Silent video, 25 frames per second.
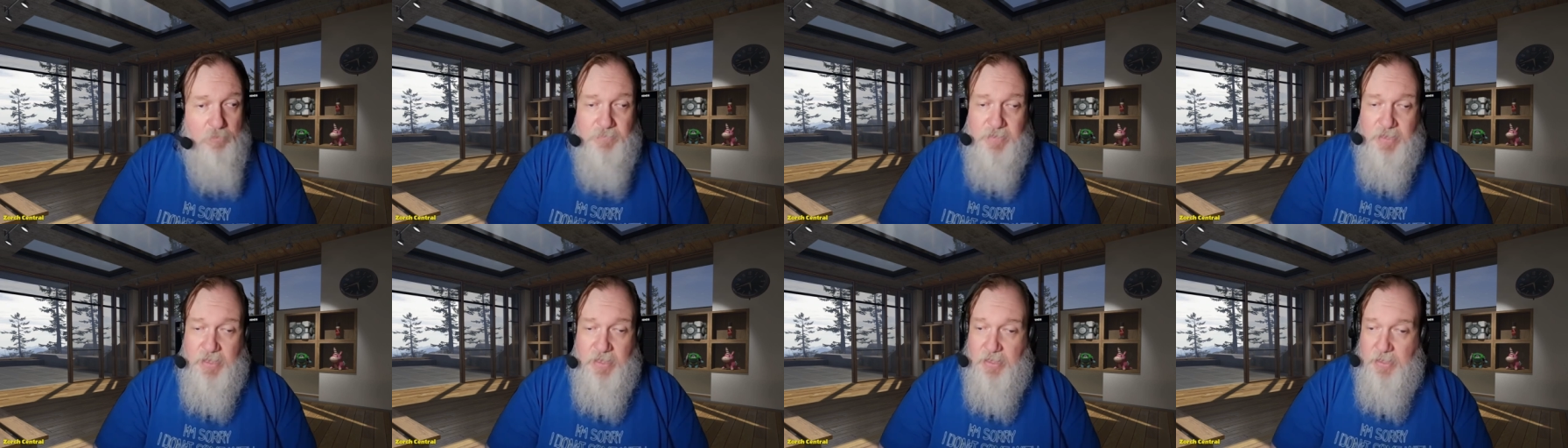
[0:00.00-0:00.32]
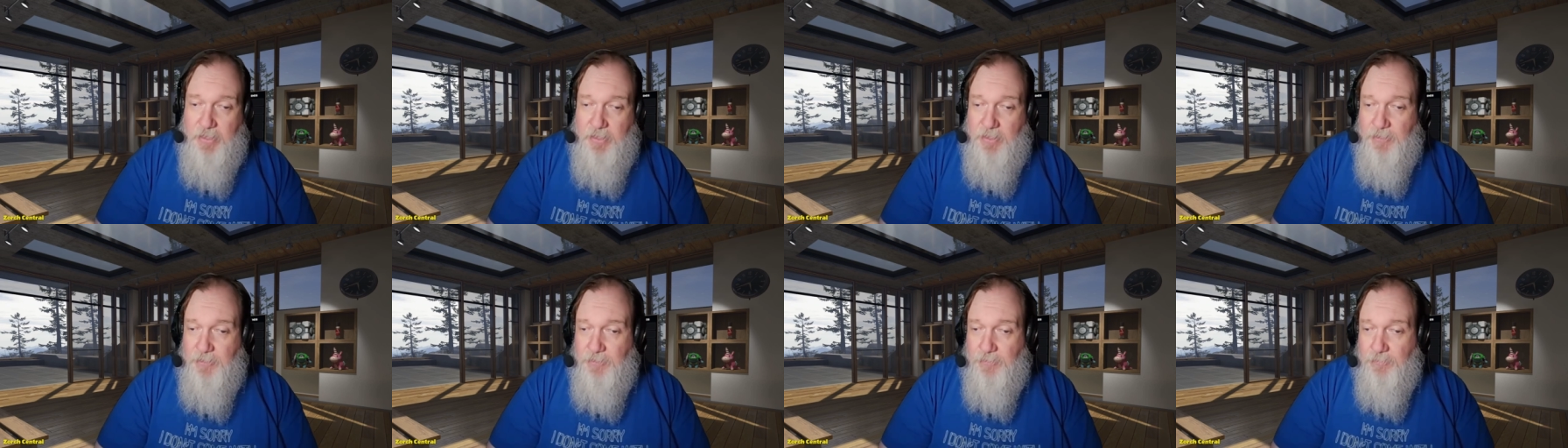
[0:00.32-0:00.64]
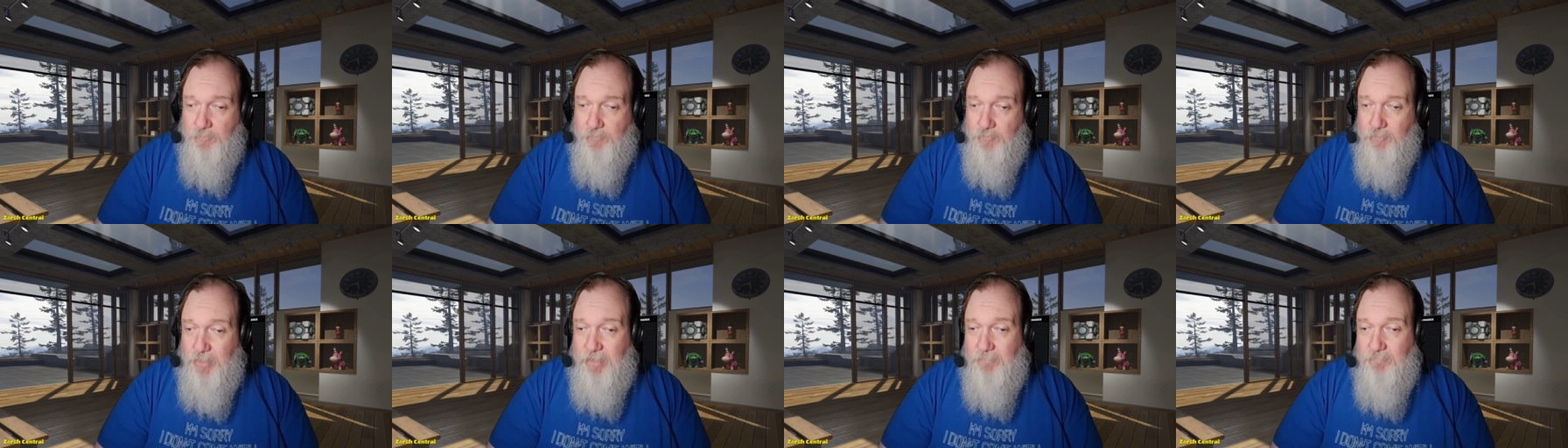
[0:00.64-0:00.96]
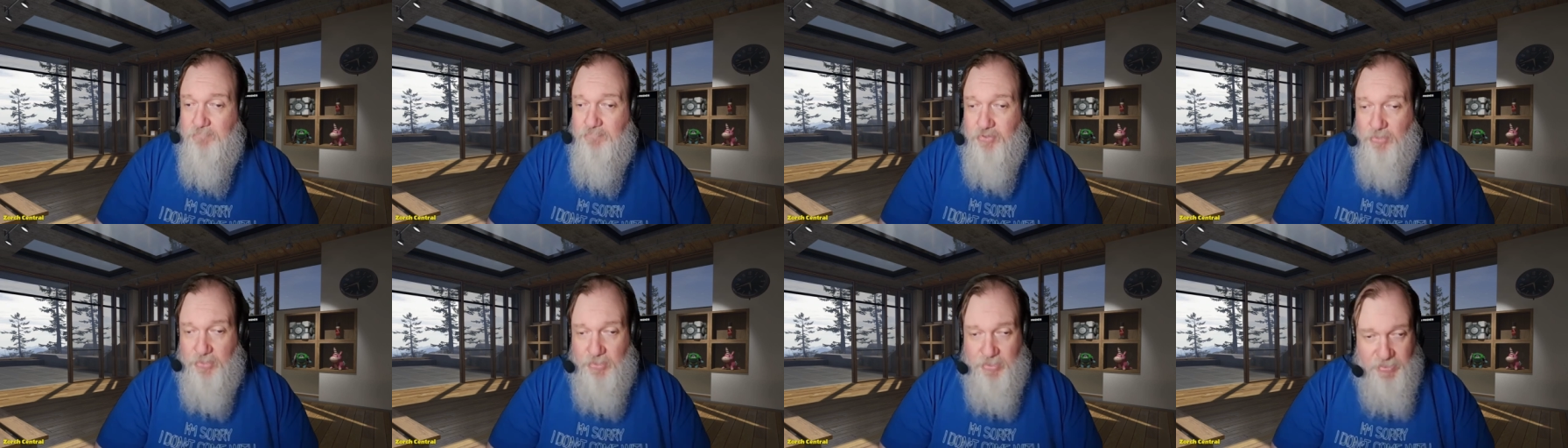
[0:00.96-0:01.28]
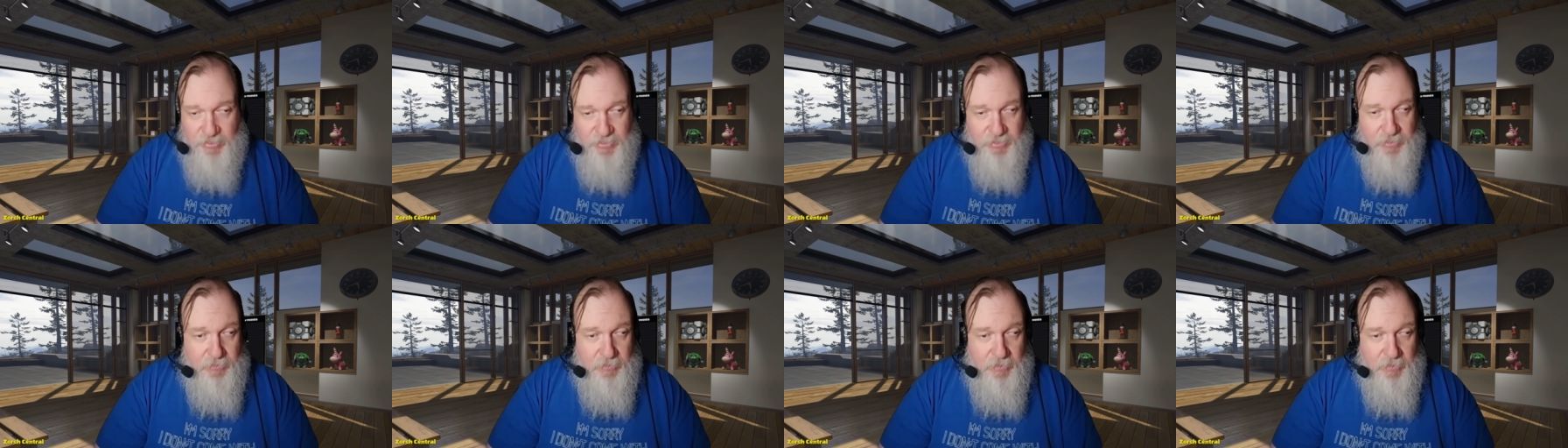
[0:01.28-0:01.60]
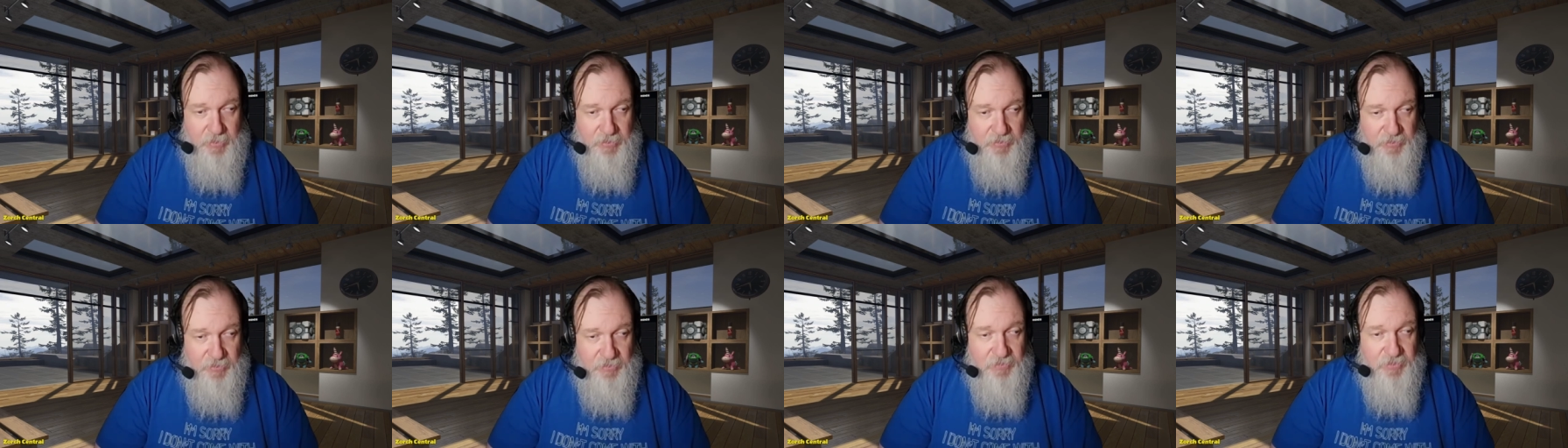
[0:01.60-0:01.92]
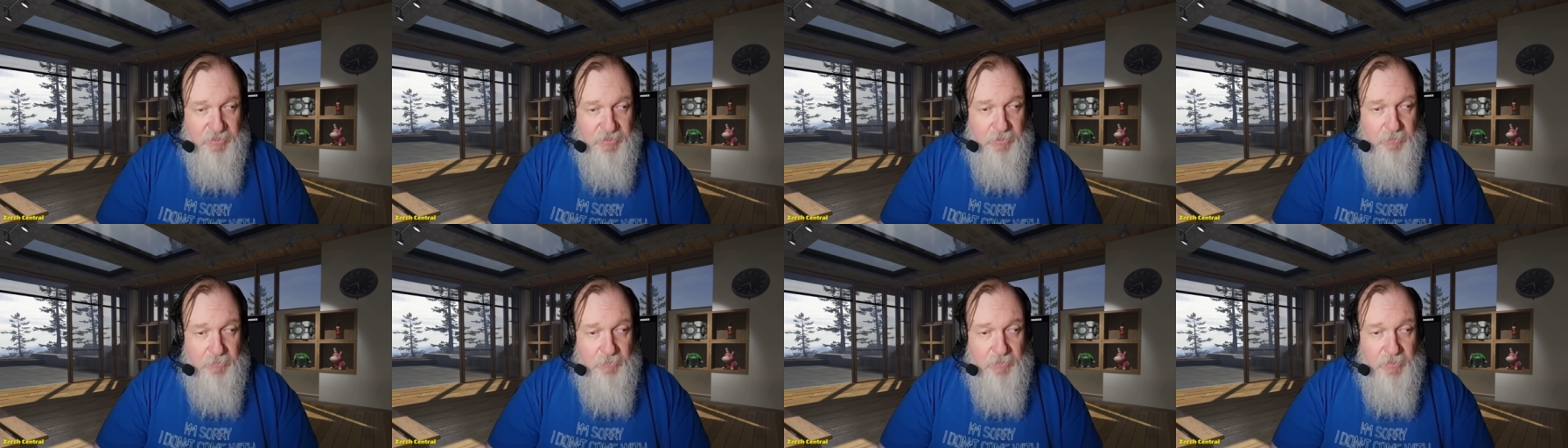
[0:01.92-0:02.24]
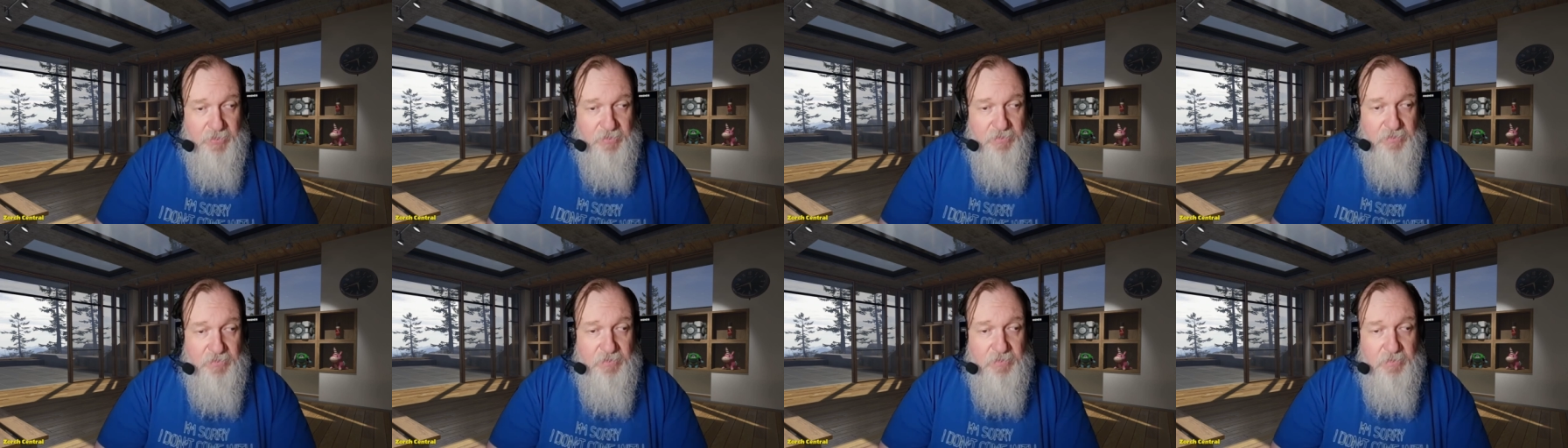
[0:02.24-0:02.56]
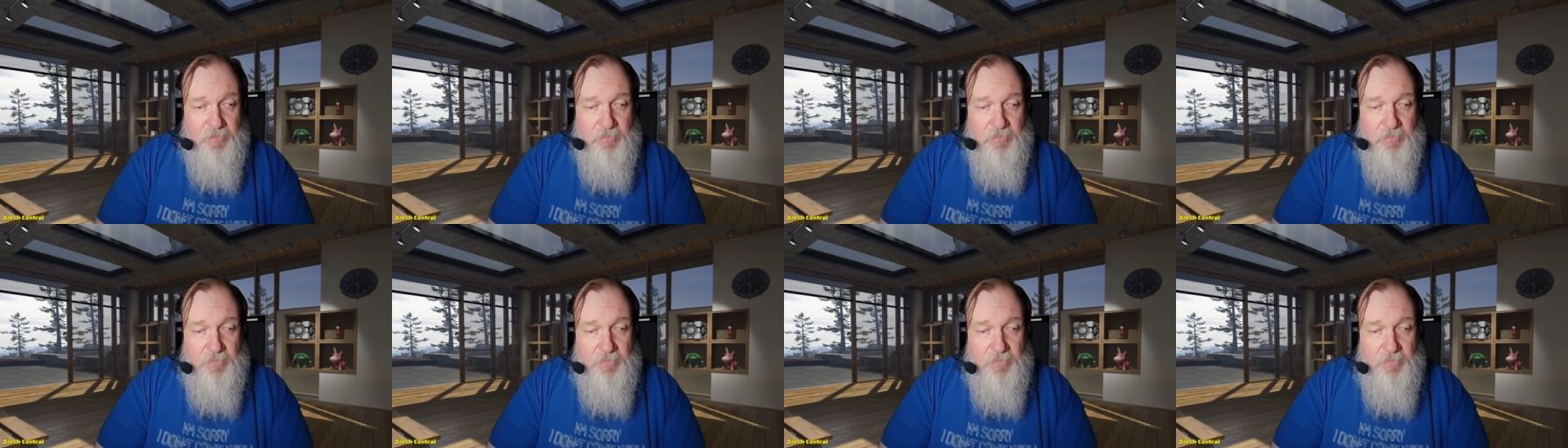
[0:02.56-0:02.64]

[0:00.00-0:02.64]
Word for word: be three books in the series,